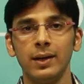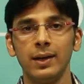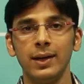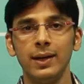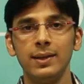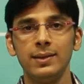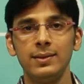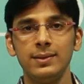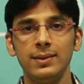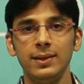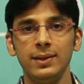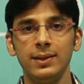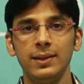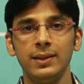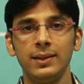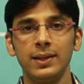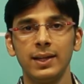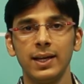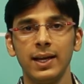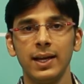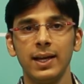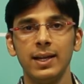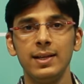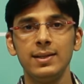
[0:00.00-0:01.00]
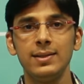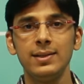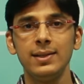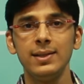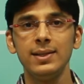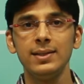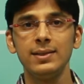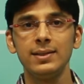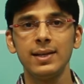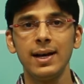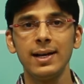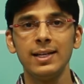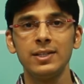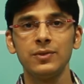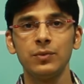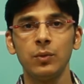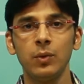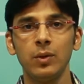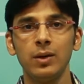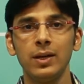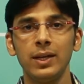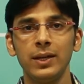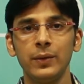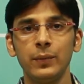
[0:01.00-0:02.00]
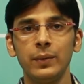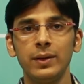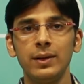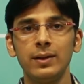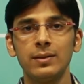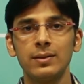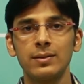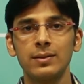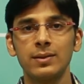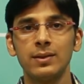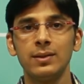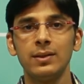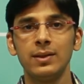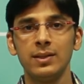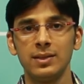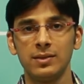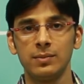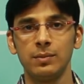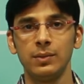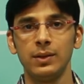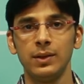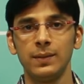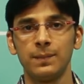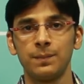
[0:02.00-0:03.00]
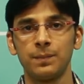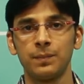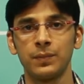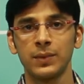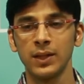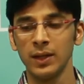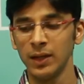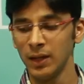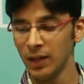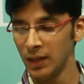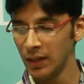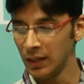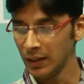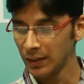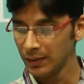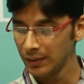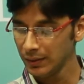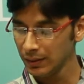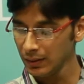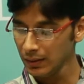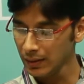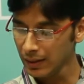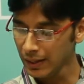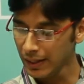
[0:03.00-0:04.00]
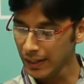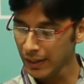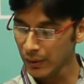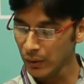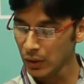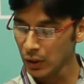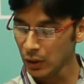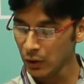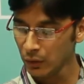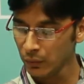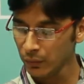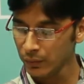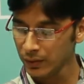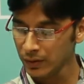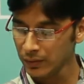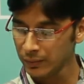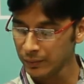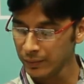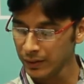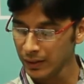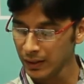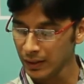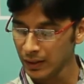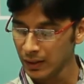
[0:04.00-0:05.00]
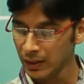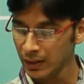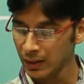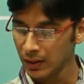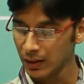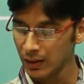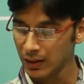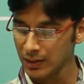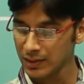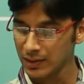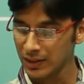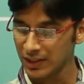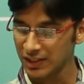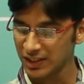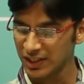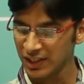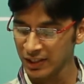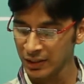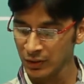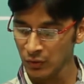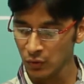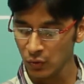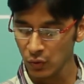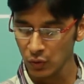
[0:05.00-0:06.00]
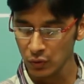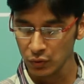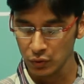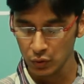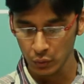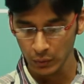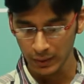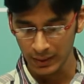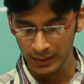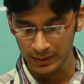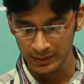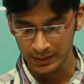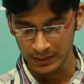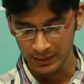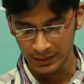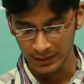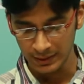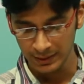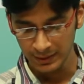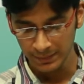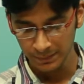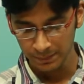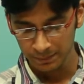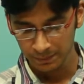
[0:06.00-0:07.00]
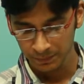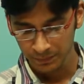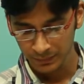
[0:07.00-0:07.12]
LCD. LCD stands for liquid crystal display. Here I have along with me a 16x2 LCD.